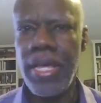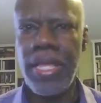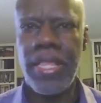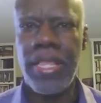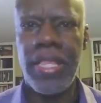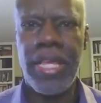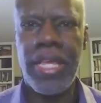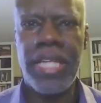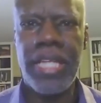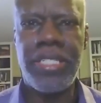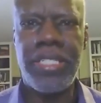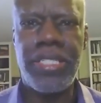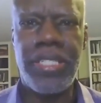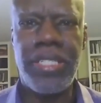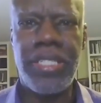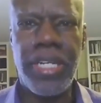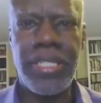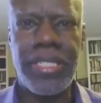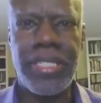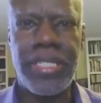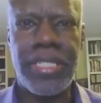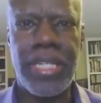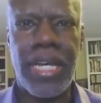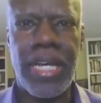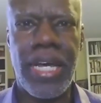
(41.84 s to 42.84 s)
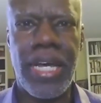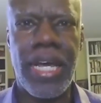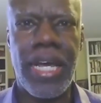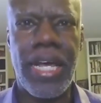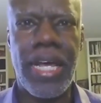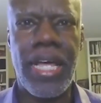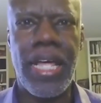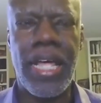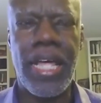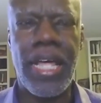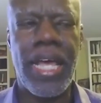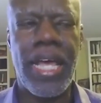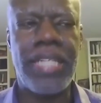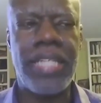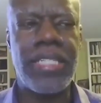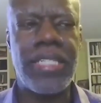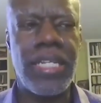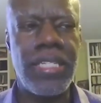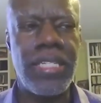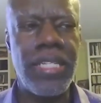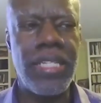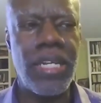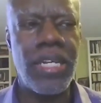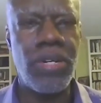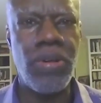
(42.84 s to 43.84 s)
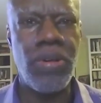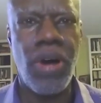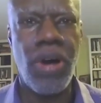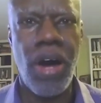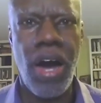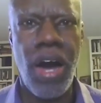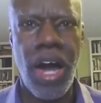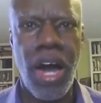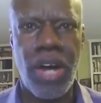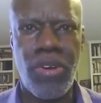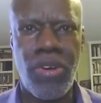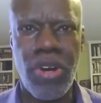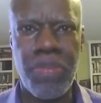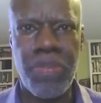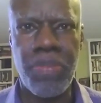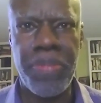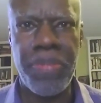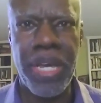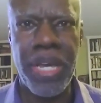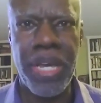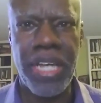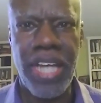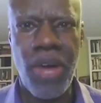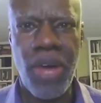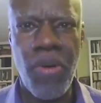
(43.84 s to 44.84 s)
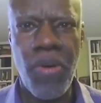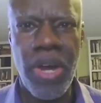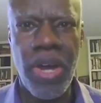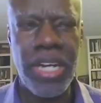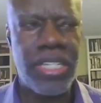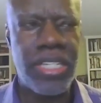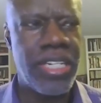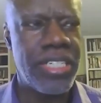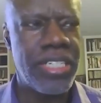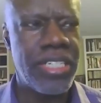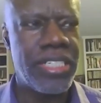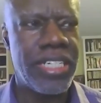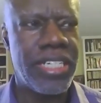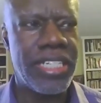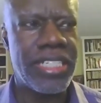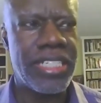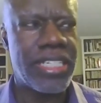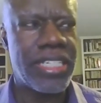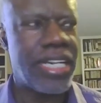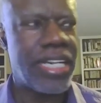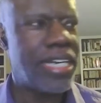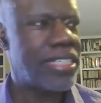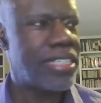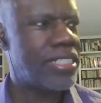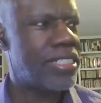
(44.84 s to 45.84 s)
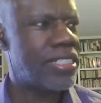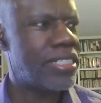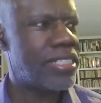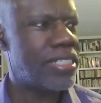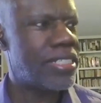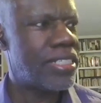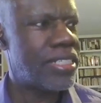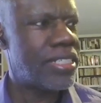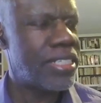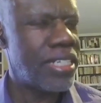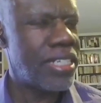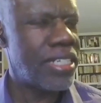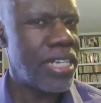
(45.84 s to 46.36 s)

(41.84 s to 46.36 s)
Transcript: It's just, it's a little awkward because I wanted to discuss